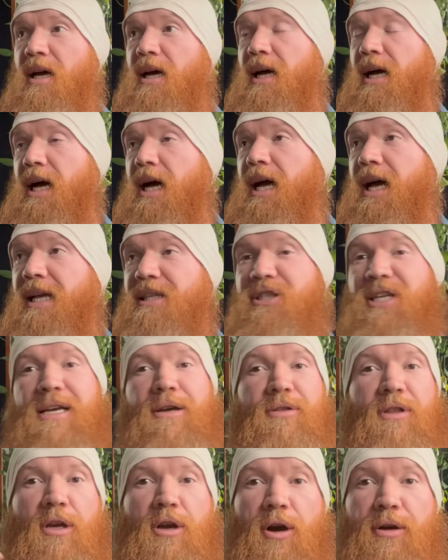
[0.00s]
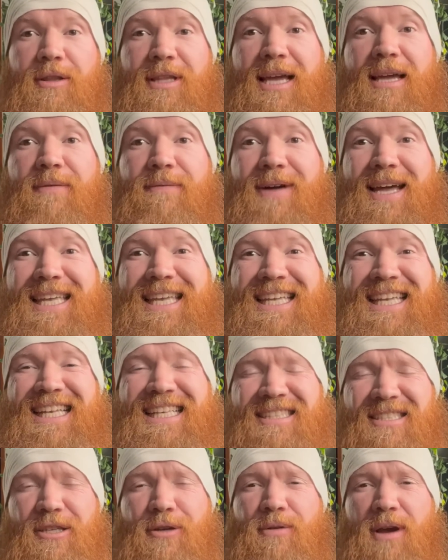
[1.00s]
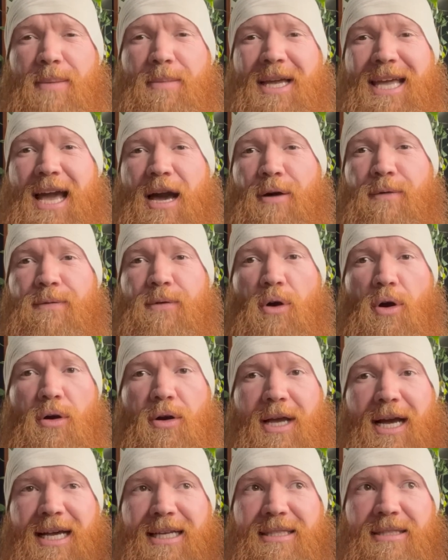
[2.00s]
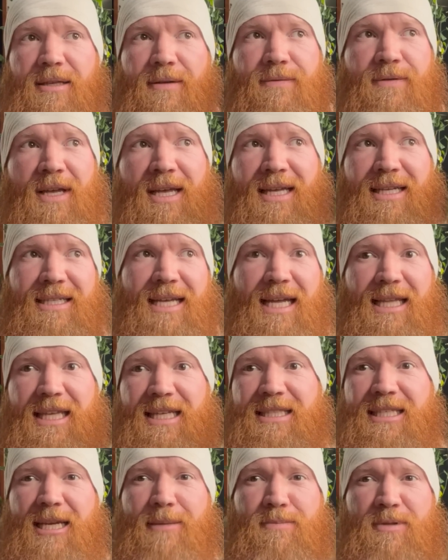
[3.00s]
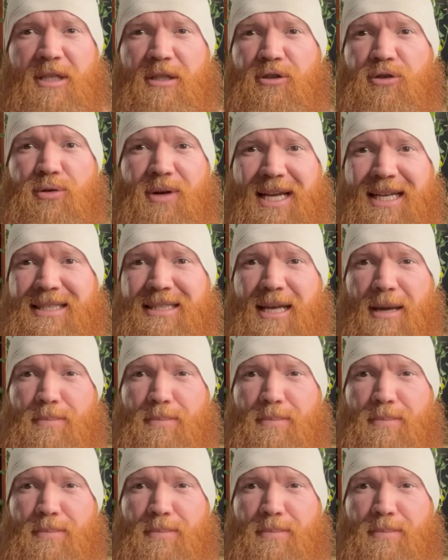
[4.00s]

Uh, check out the Garden Like a Viking Instagram account for all kinds of daily tips and tricks.